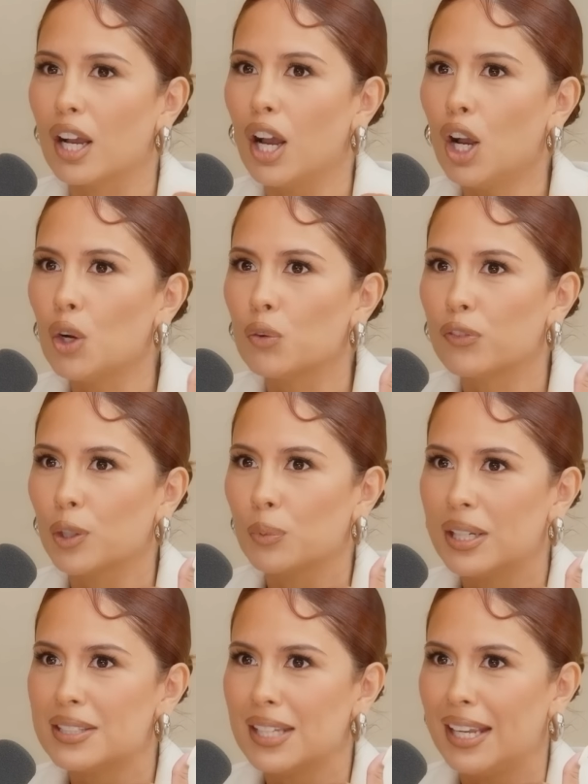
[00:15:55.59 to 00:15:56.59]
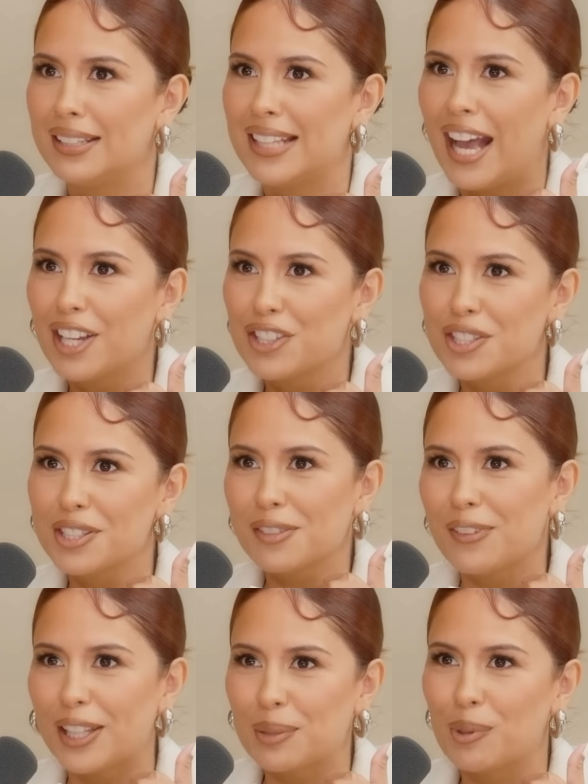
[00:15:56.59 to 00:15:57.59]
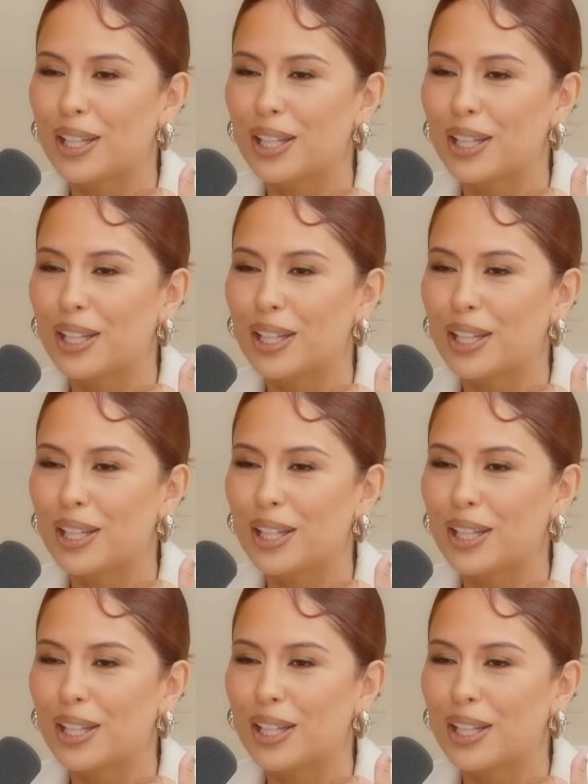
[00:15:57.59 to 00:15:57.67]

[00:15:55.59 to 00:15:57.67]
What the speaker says: oh, for what day? Yeah, she's available.